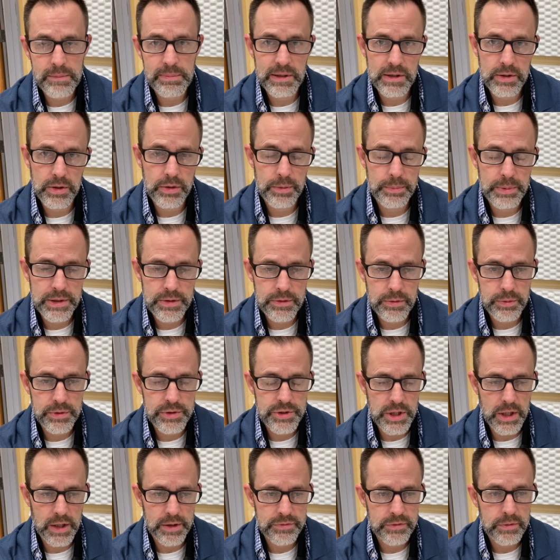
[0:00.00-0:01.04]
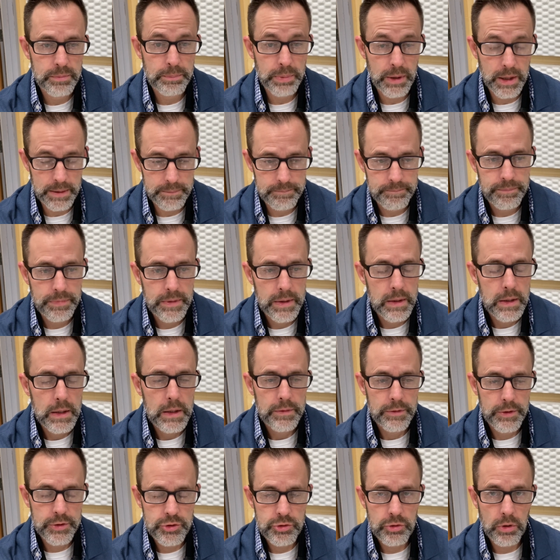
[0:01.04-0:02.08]
me a little bit to adjust. But
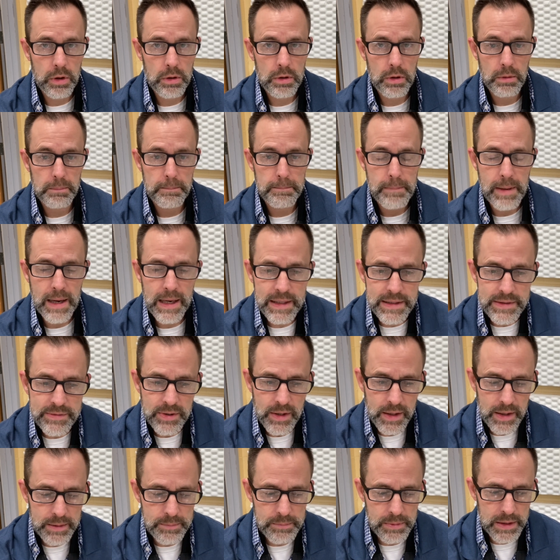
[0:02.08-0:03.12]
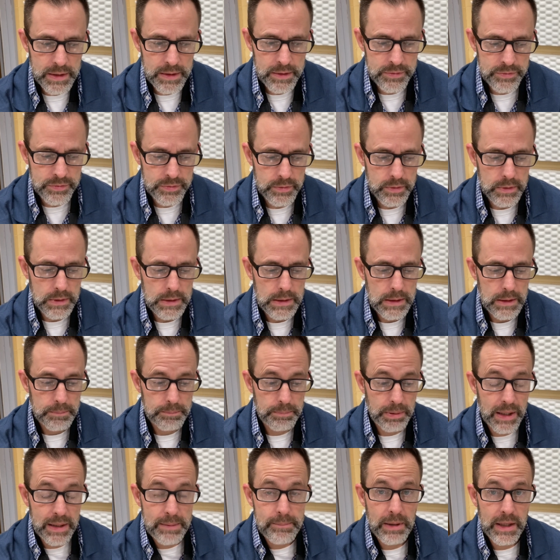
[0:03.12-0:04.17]
the stronger my time is
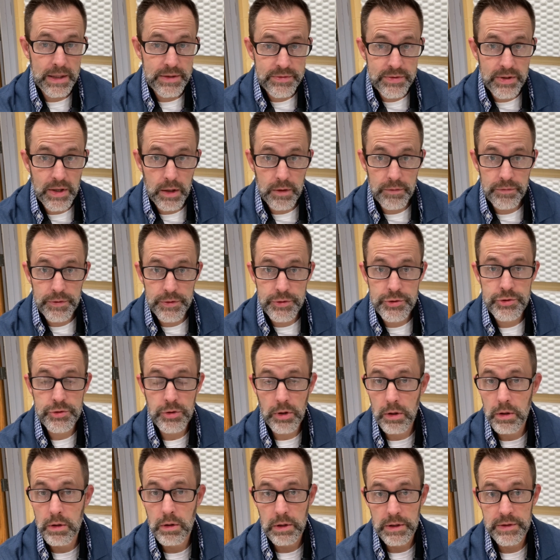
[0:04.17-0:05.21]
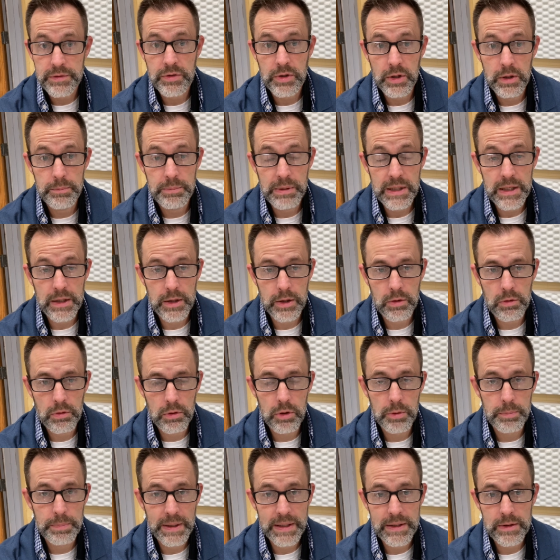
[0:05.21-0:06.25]
by myself, the stronger it's going to be in a
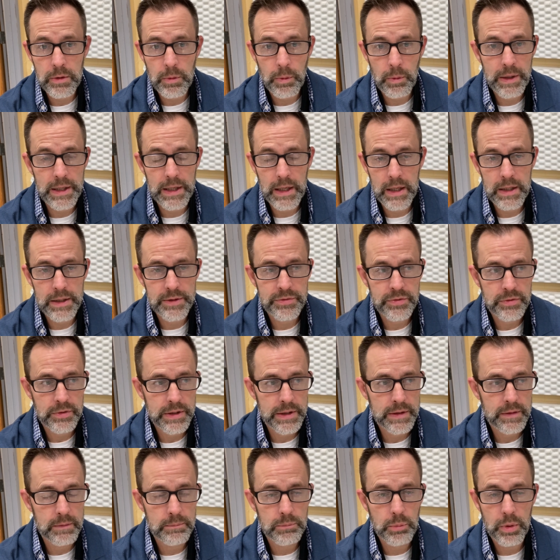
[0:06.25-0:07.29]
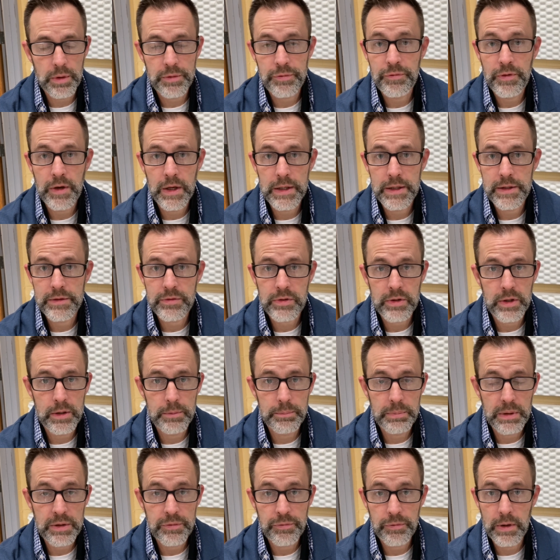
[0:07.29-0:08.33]
group. And quite honestly, the more fun it's going to
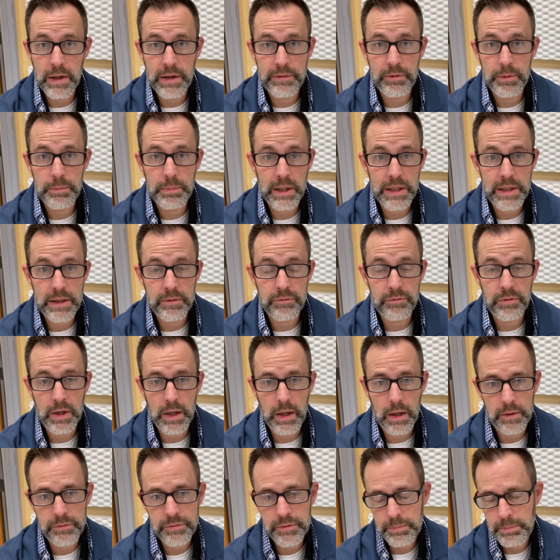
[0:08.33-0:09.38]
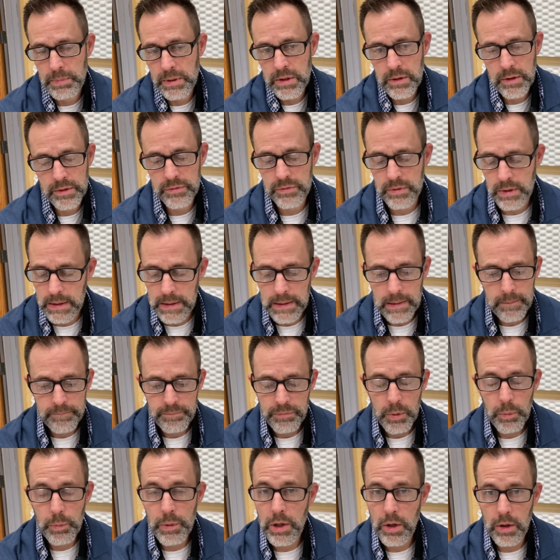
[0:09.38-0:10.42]
be for everybody involved, because
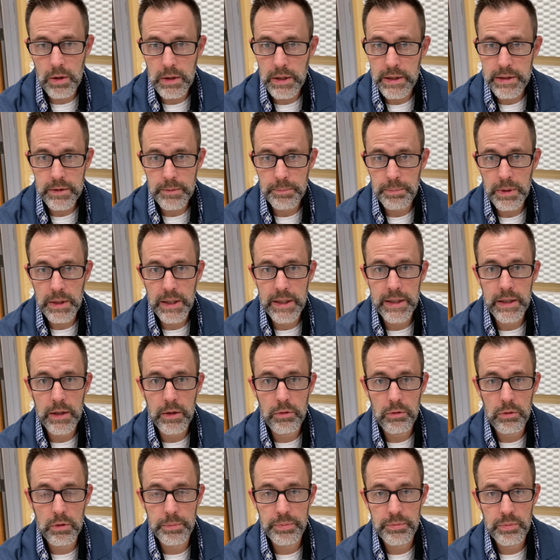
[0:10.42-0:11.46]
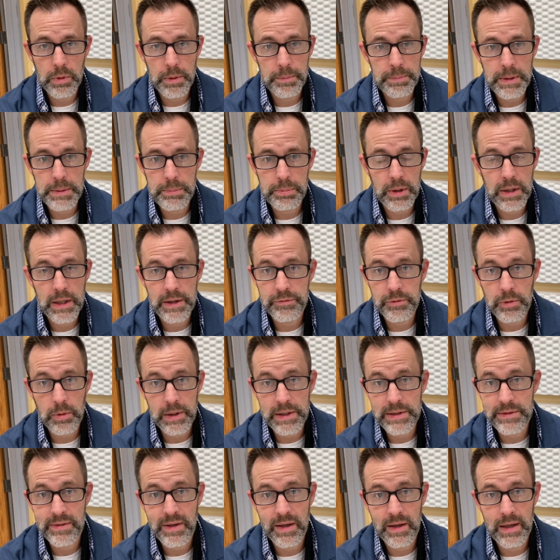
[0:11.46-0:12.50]
we all like to play in groups where people have
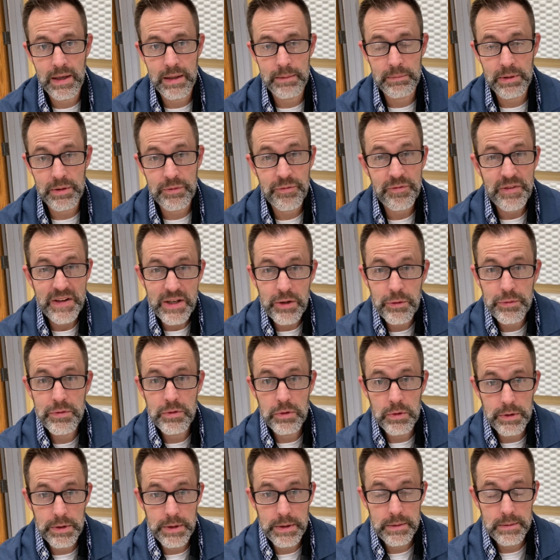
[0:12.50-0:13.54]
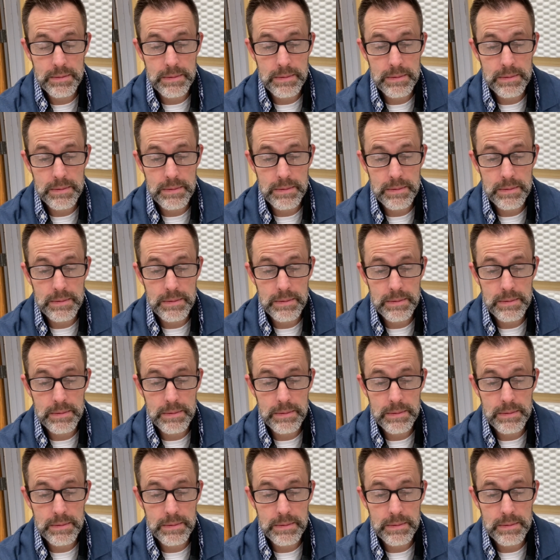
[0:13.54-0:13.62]
great time. It feels good.